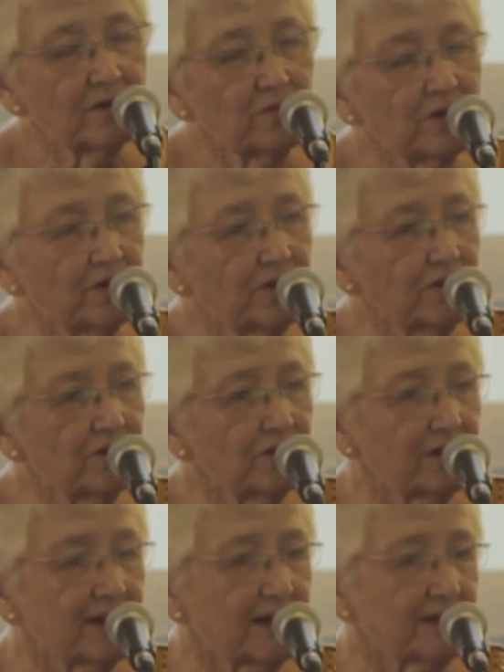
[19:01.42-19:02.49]
will
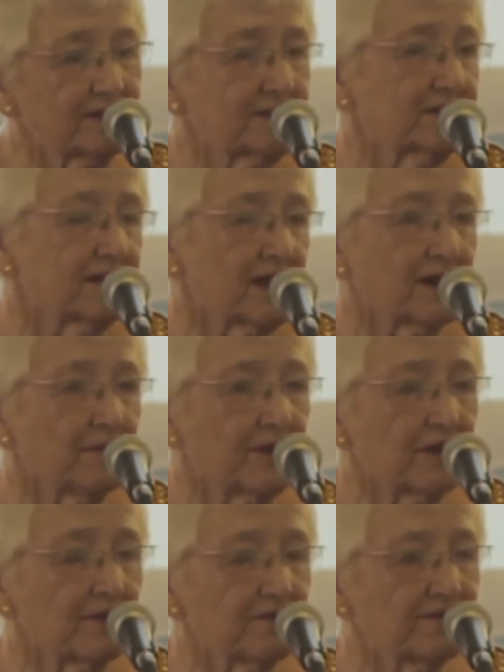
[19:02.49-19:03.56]
utilize our
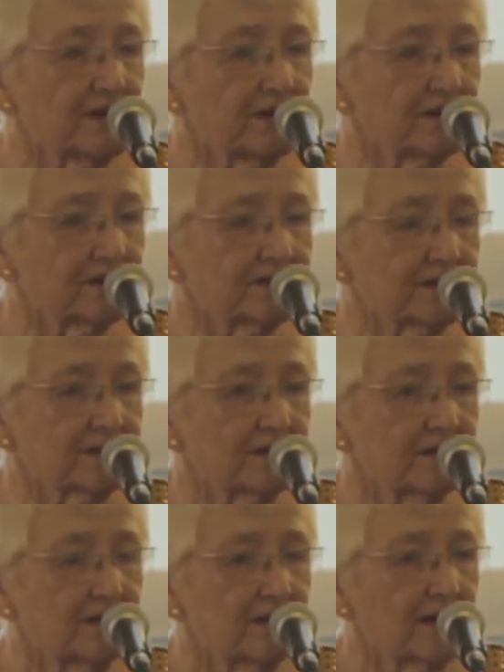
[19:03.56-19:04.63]
ball fields.
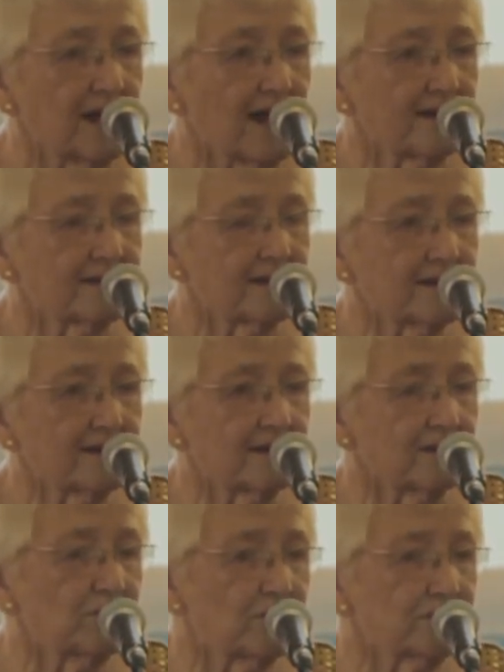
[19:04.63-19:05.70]
I think
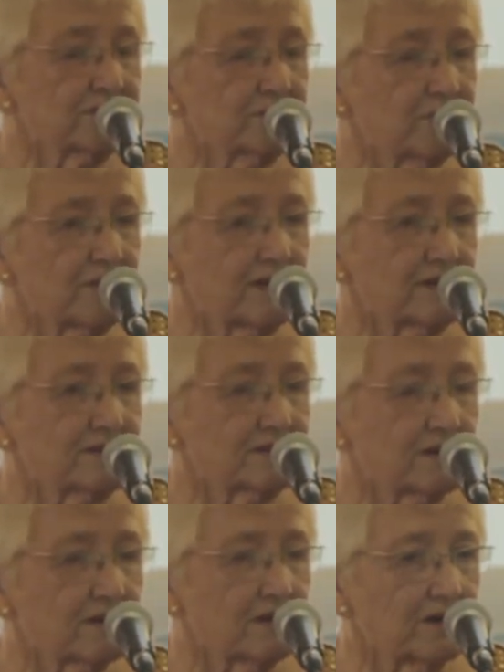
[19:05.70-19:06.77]
that once we get
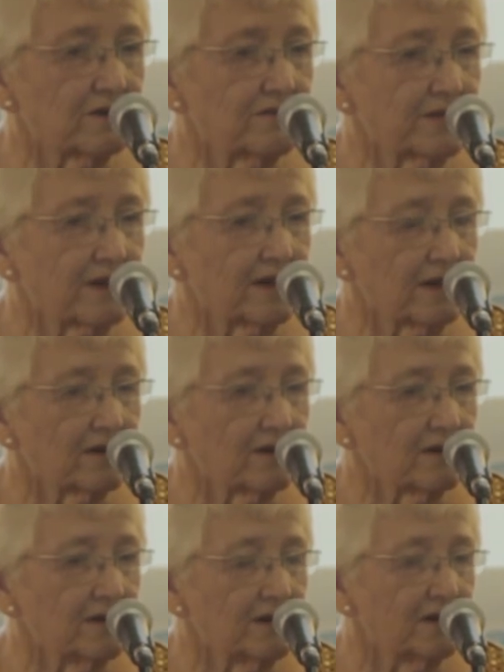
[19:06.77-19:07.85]
started over
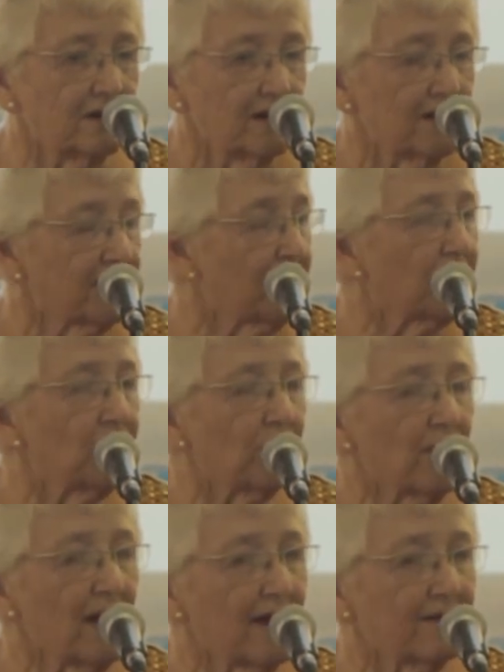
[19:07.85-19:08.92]
there, they won't
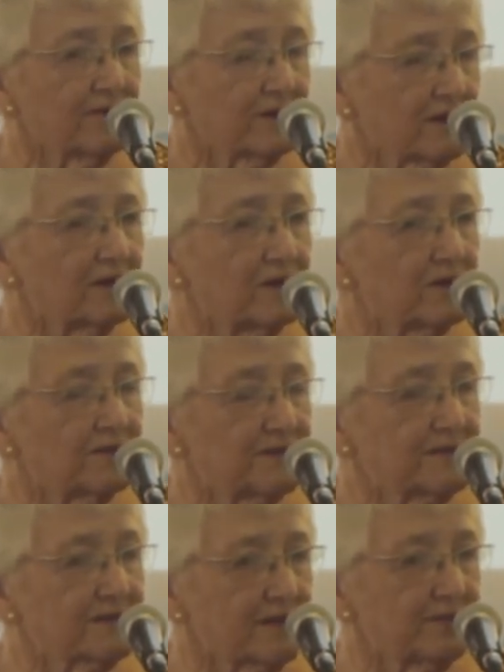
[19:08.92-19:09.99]
have to look for
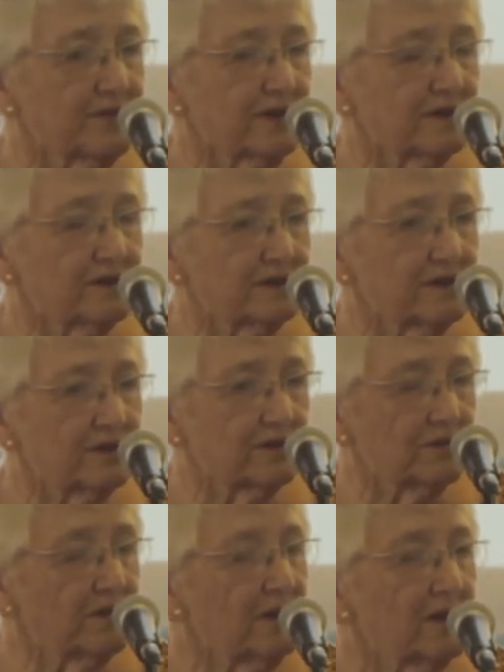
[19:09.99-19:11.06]
something to
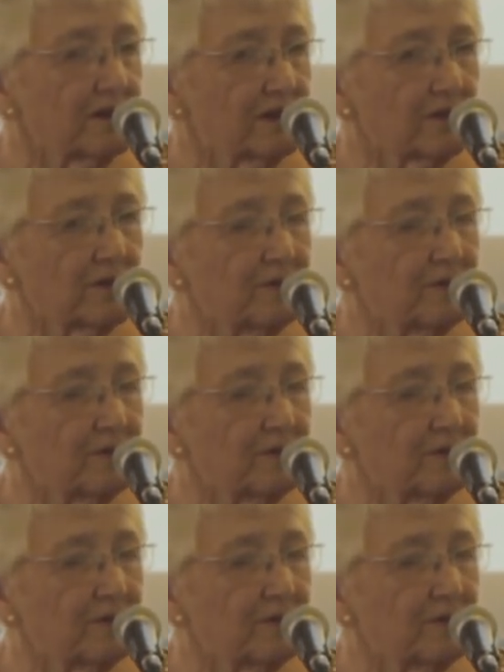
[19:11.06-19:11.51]
do. There will